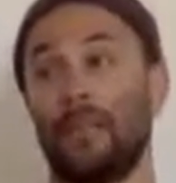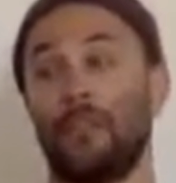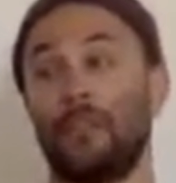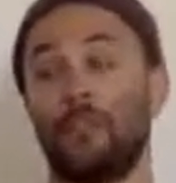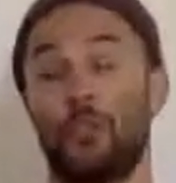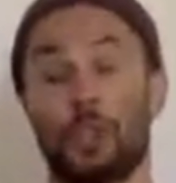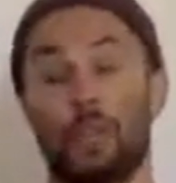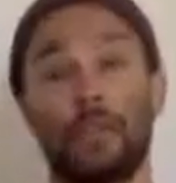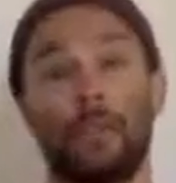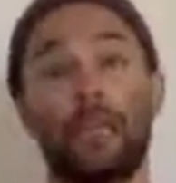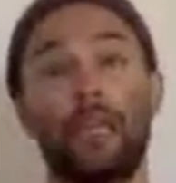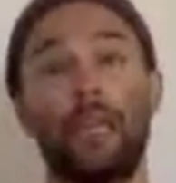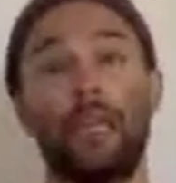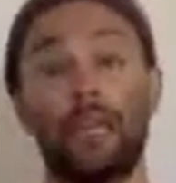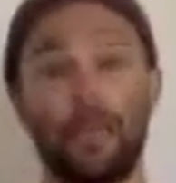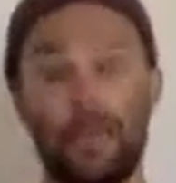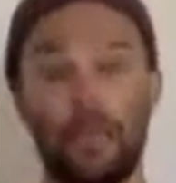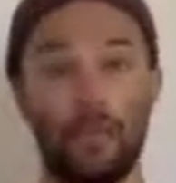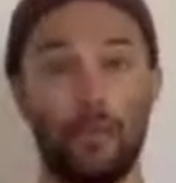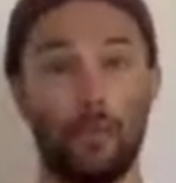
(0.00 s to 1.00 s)

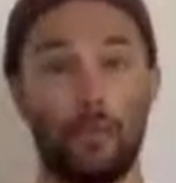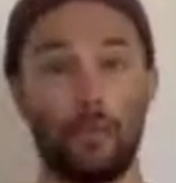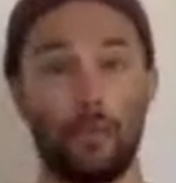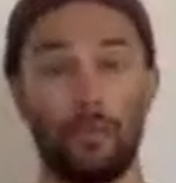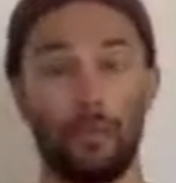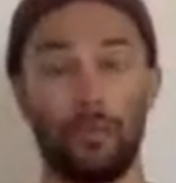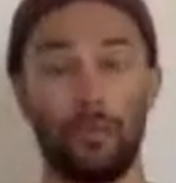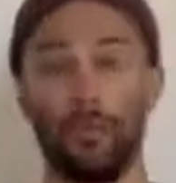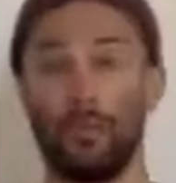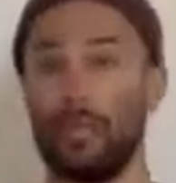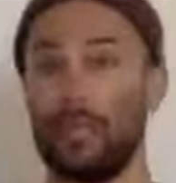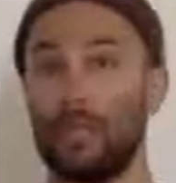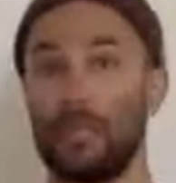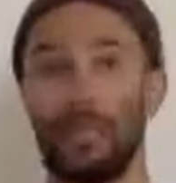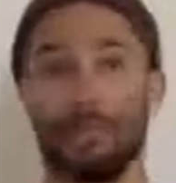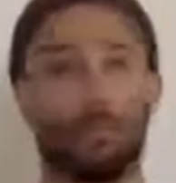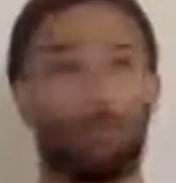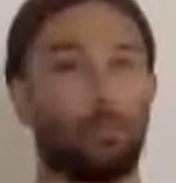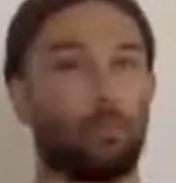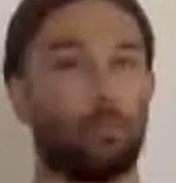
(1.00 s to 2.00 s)
generate in the world
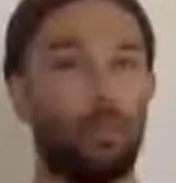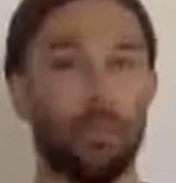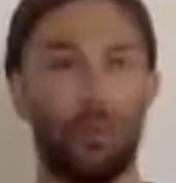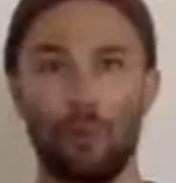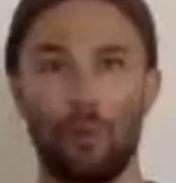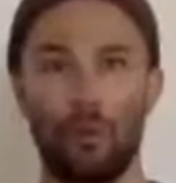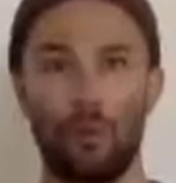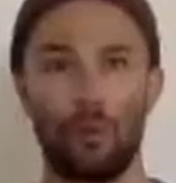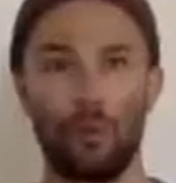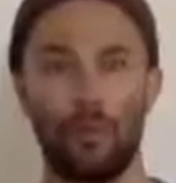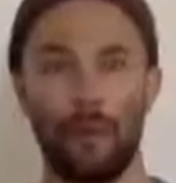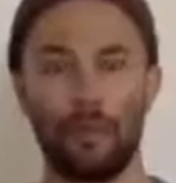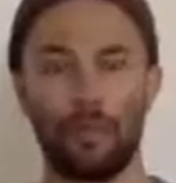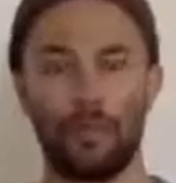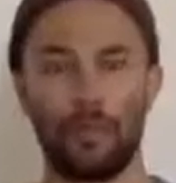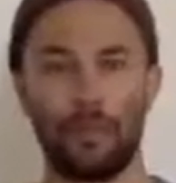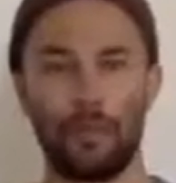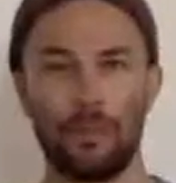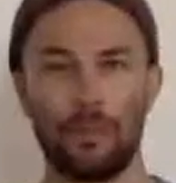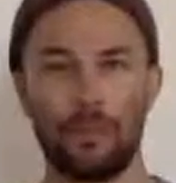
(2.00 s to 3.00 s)
is pre-programmed
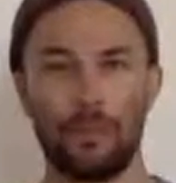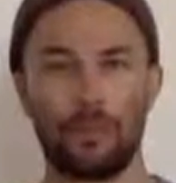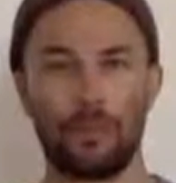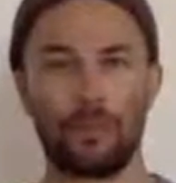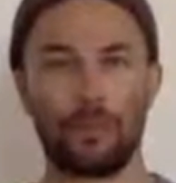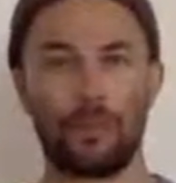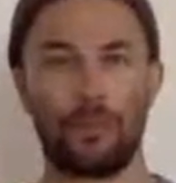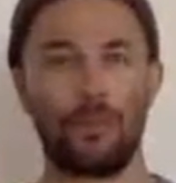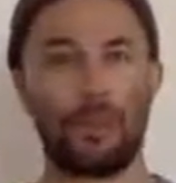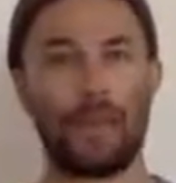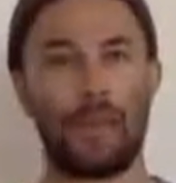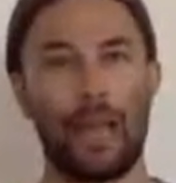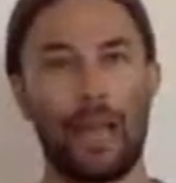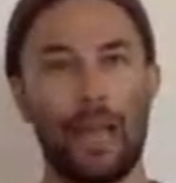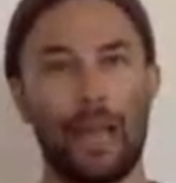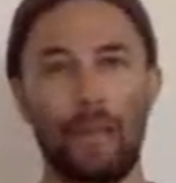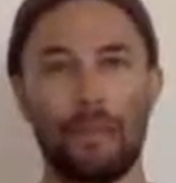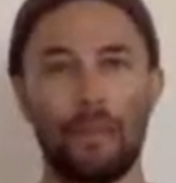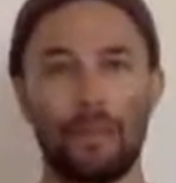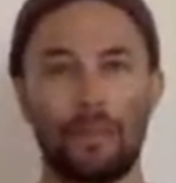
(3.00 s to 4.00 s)
into us. We
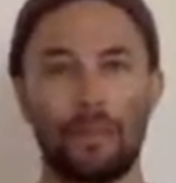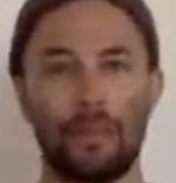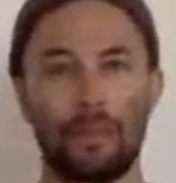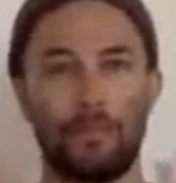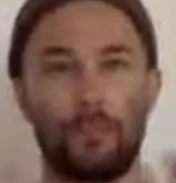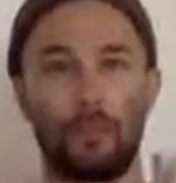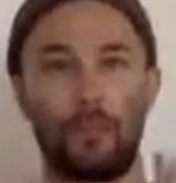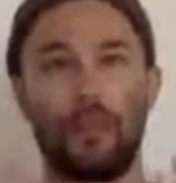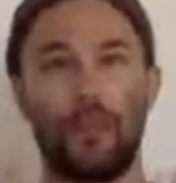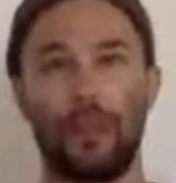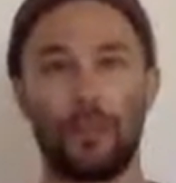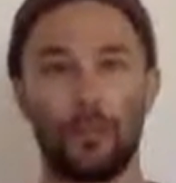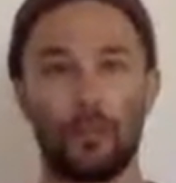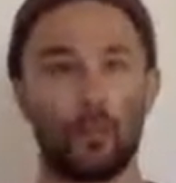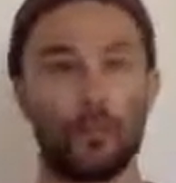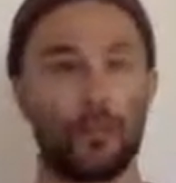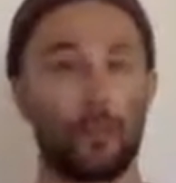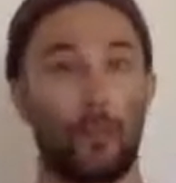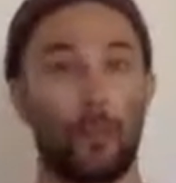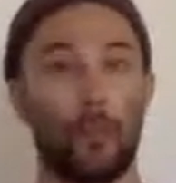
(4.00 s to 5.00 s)
have this
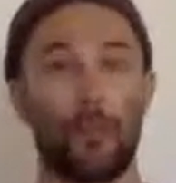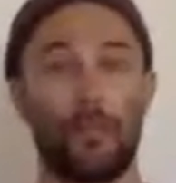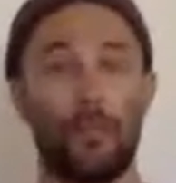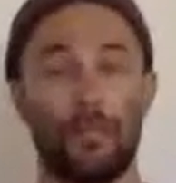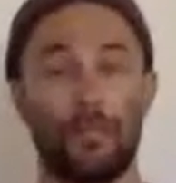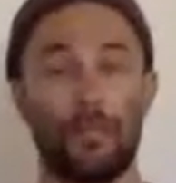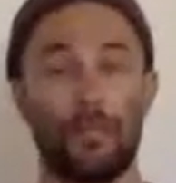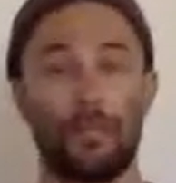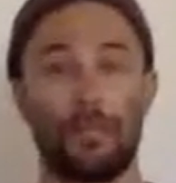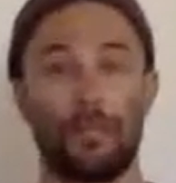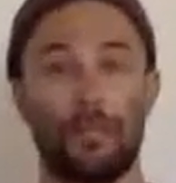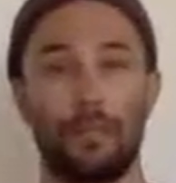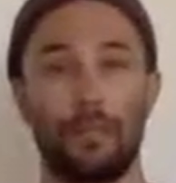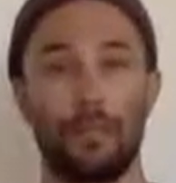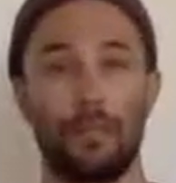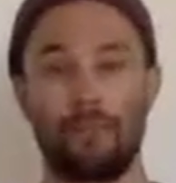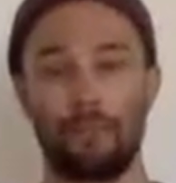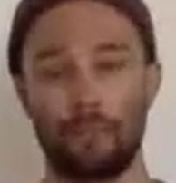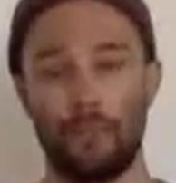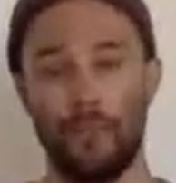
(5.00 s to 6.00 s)
subconscious operating
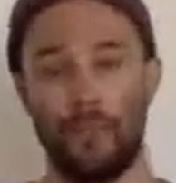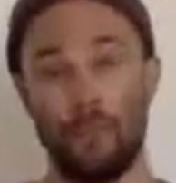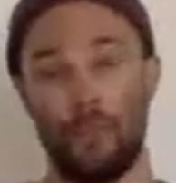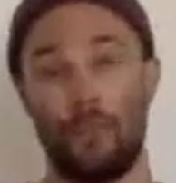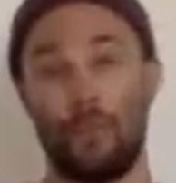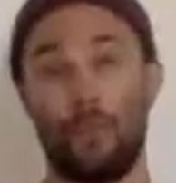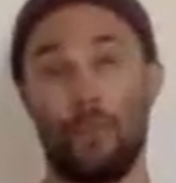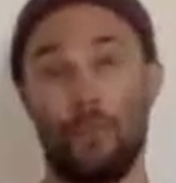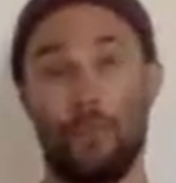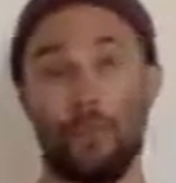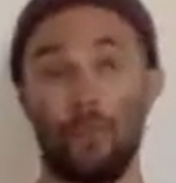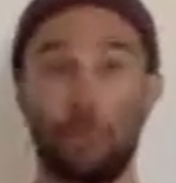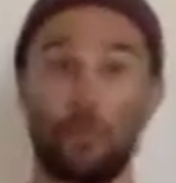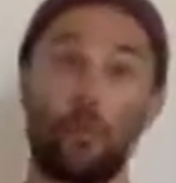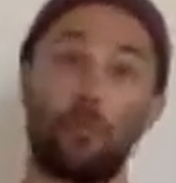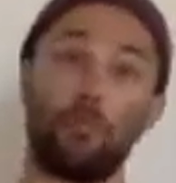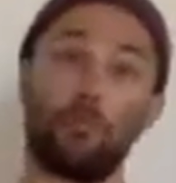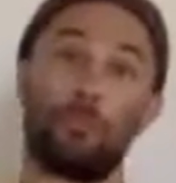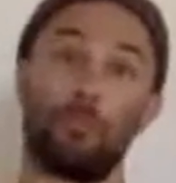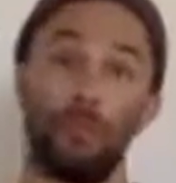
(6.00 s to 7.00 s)
system. We
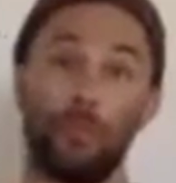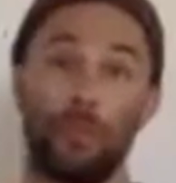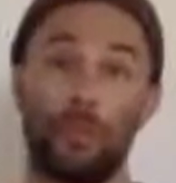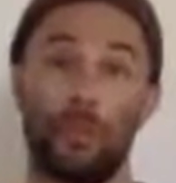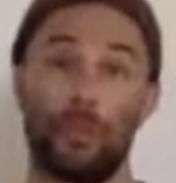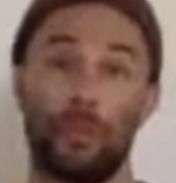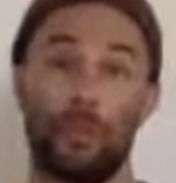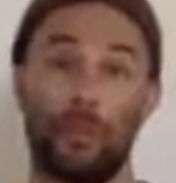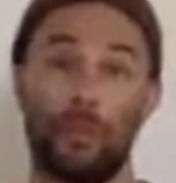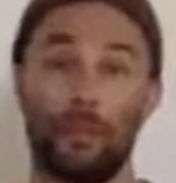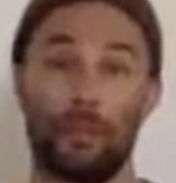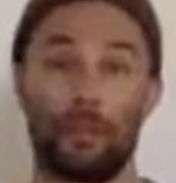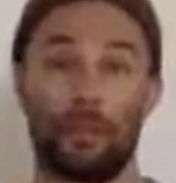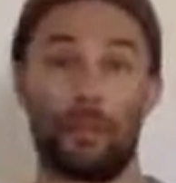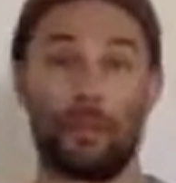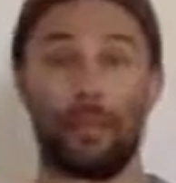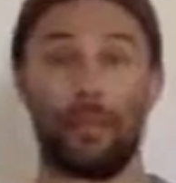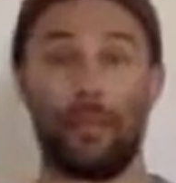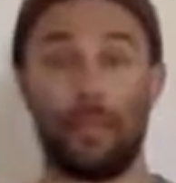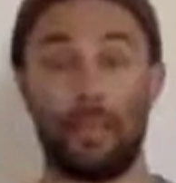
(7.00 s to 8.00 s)
absorb most of it in
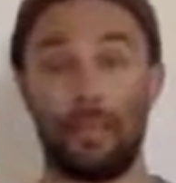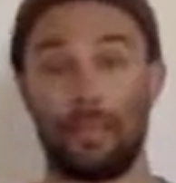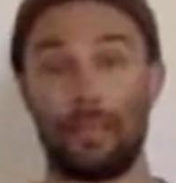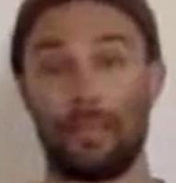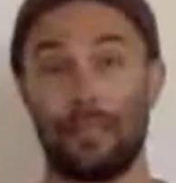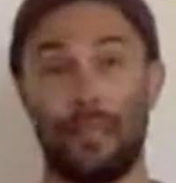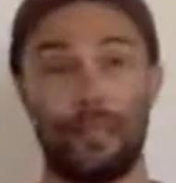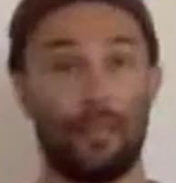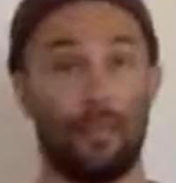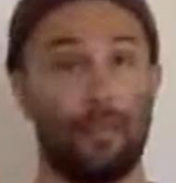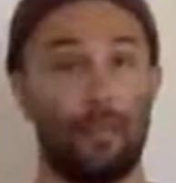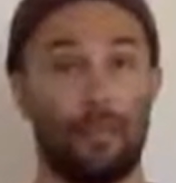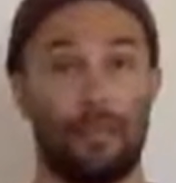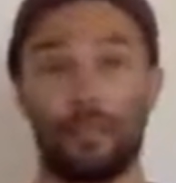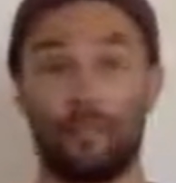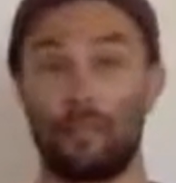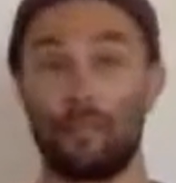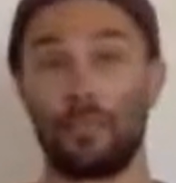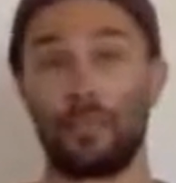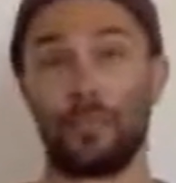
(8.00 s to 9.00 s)
our theta state in the
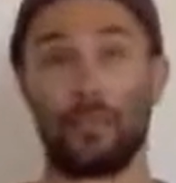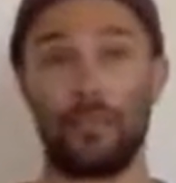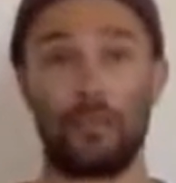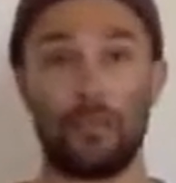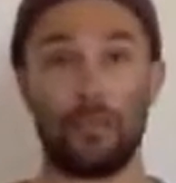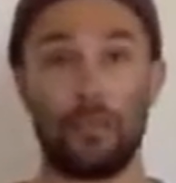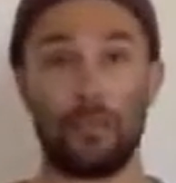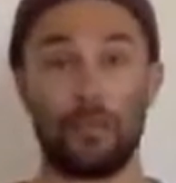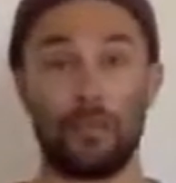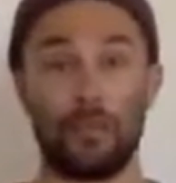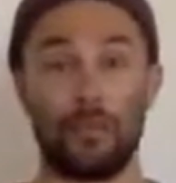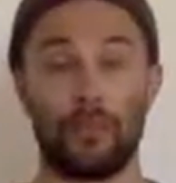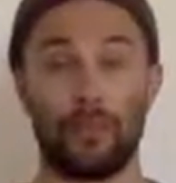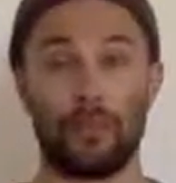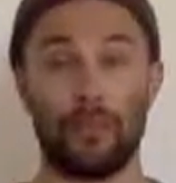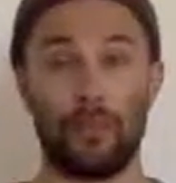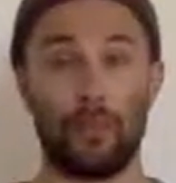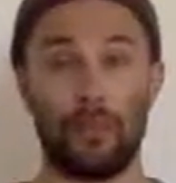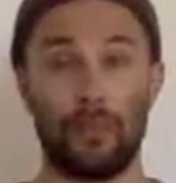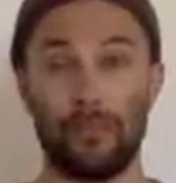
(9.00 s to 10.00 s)
first 7 years of our
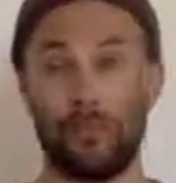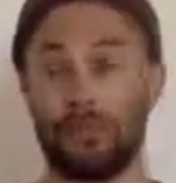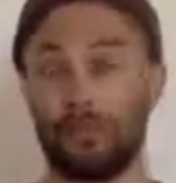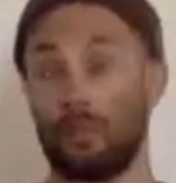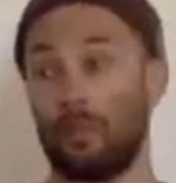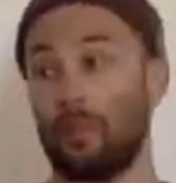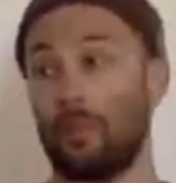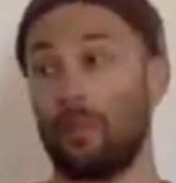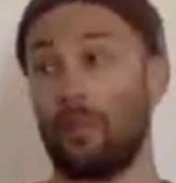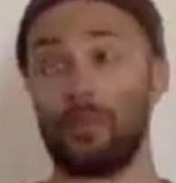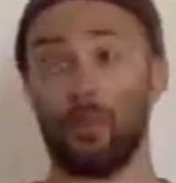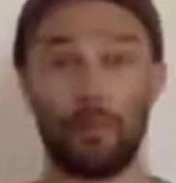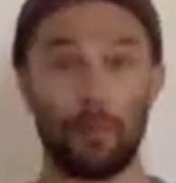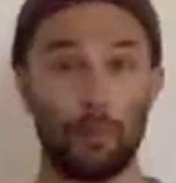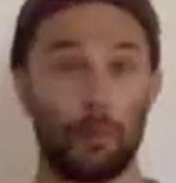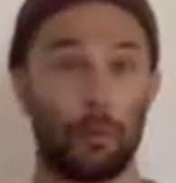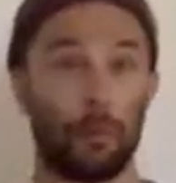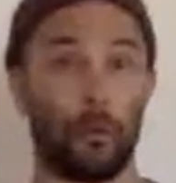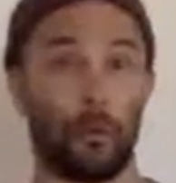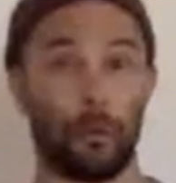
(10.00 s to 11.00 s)
life. So the people that
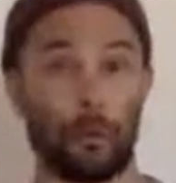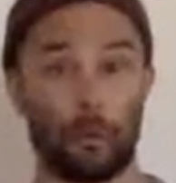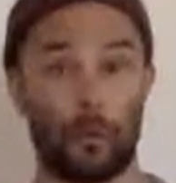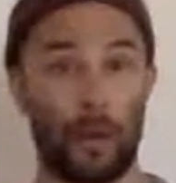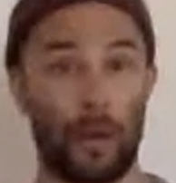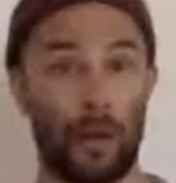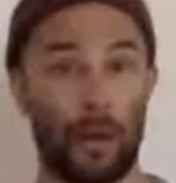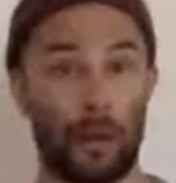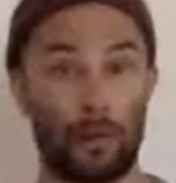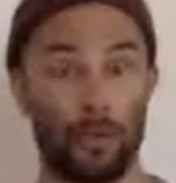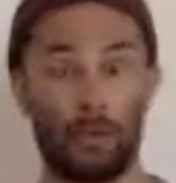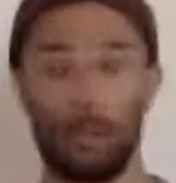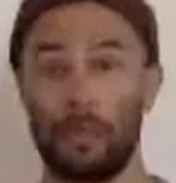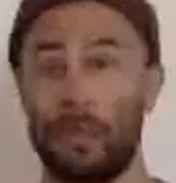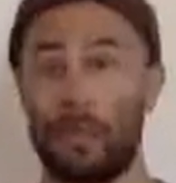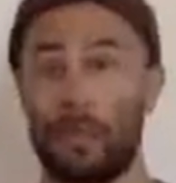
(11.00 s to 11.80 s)
we were around